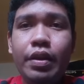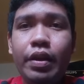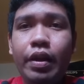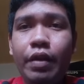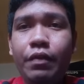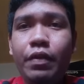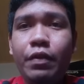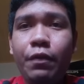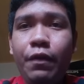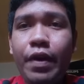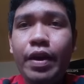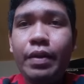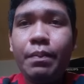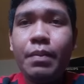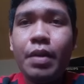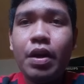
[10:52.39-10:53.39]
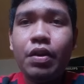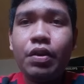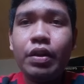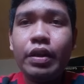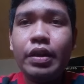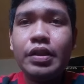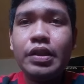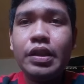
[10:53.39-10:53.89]
If the fan mount
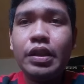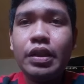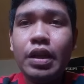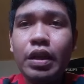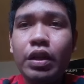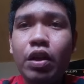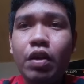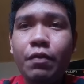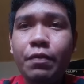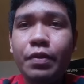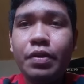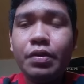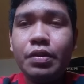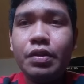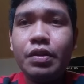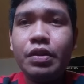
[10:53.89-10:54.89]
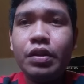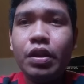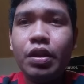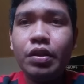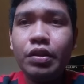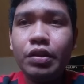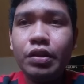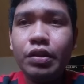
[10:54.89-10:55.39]
is not obvious,
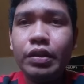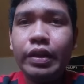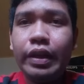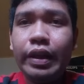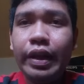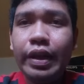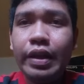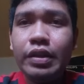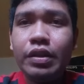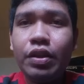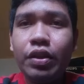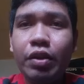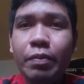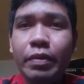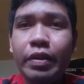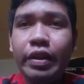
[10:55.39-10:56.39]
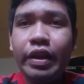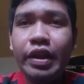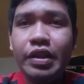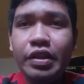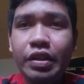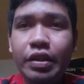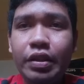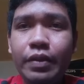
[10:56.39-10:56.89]
consult the case
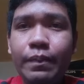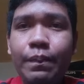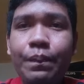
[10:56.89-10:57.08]
documentation.